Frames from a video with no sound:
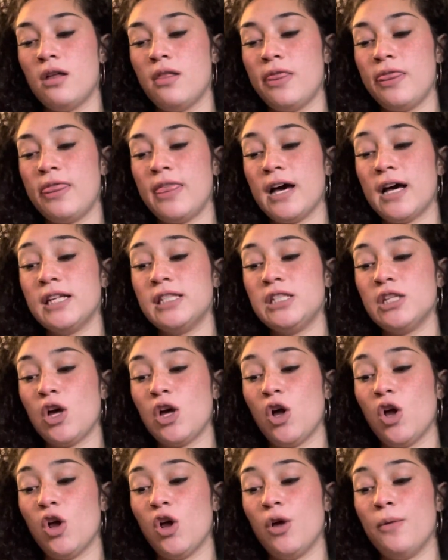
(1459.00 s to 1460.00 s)
That's
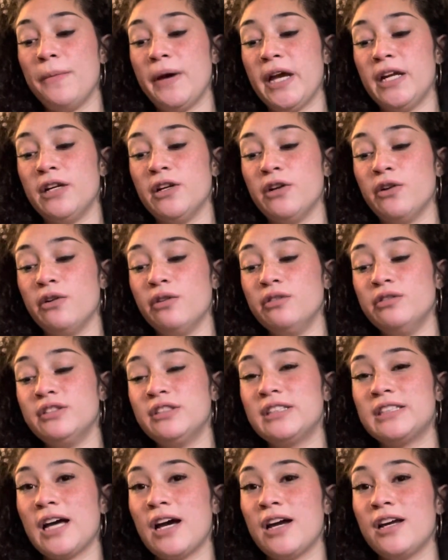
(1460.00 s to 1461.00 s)
all my
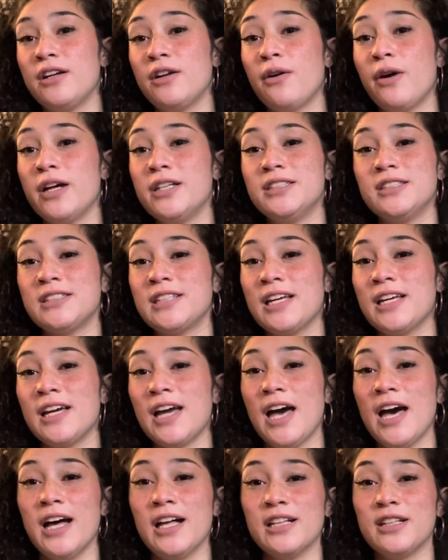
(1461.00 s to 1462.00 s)
notes. I know I just like
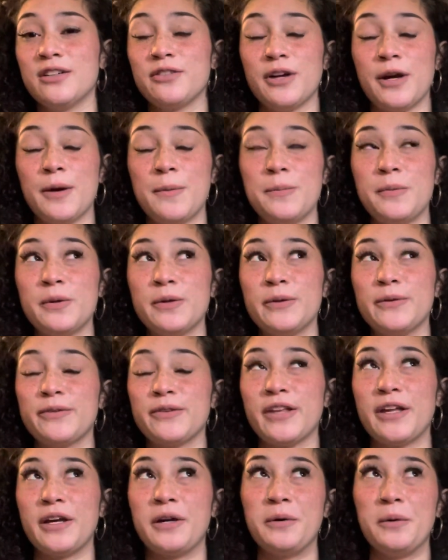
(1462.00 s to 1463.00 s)
hella rambled
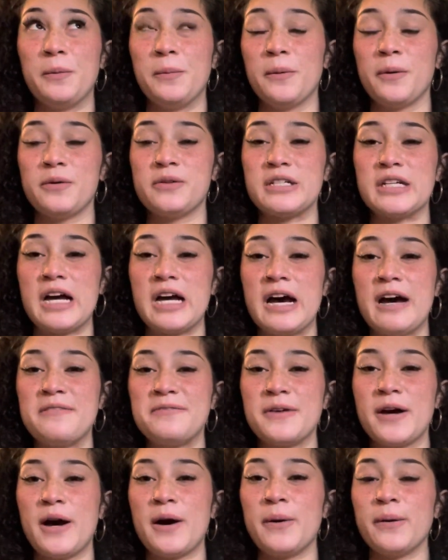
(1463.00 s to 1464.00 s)
for like almost a half
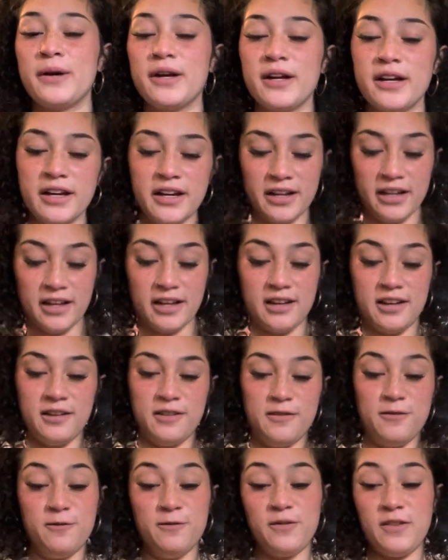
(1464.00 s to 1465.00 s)
hour.
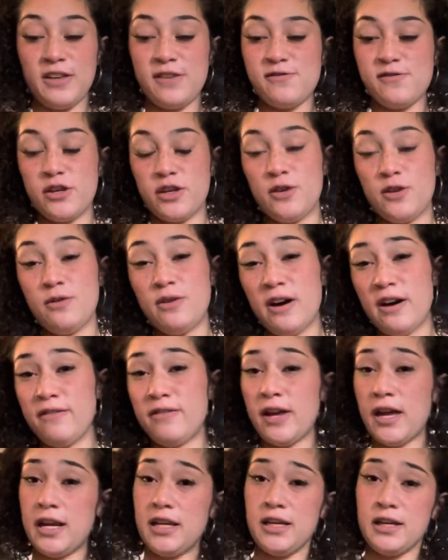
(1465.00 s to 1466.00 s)
If you have
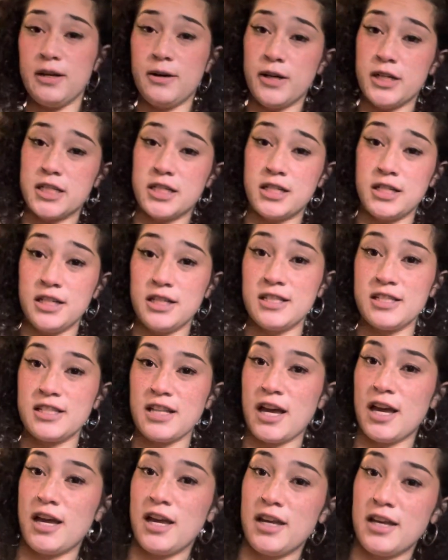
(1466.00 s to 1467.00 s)
any questions,
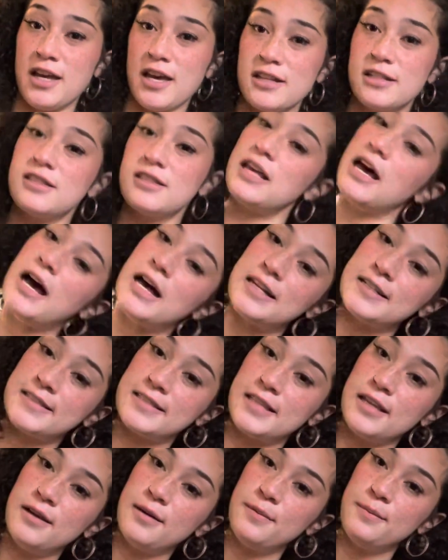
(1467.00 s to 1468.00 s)
I guess
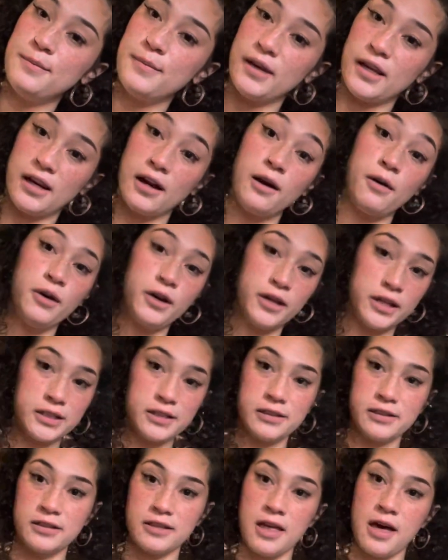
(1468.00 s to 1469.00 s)
ask them and I will
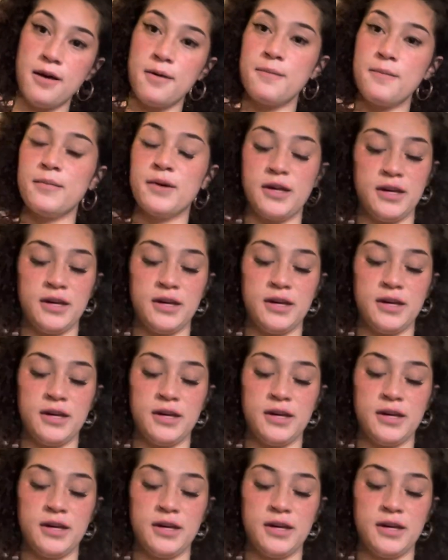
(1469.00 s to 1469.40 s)
answer them.